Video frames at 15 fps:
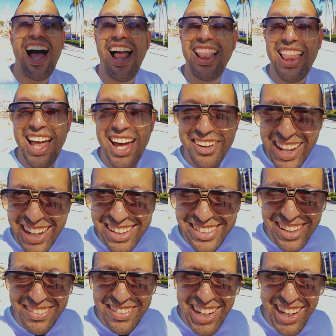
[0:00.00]
a lot of
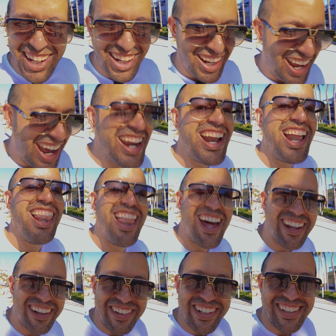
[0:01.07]
negativity and a
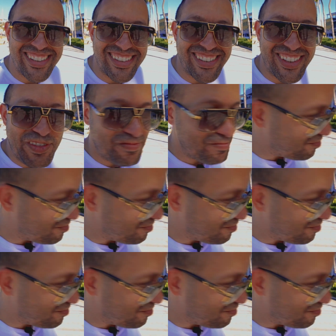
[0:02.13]
lot of criticism.